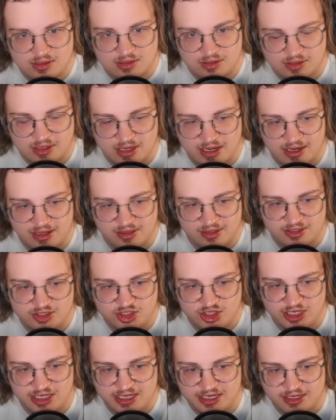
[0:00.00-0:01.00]
Okay, at least
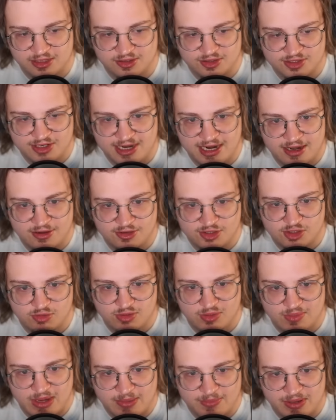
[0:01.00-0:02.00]
she heals now, so we
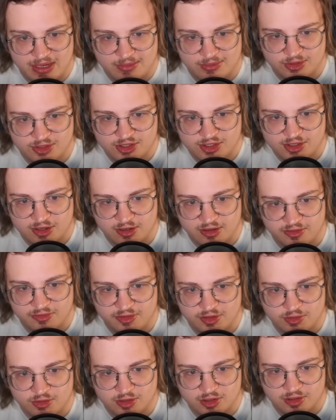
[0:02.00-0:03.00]
might be able to stall a
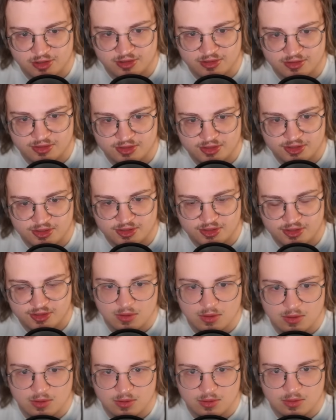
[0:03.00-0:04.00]
few turns.
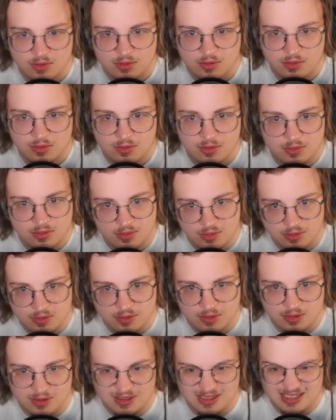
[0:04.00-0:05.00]

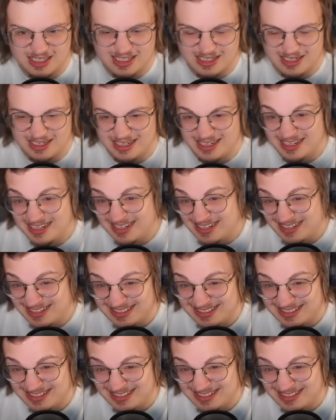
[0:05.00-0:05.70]
Okay.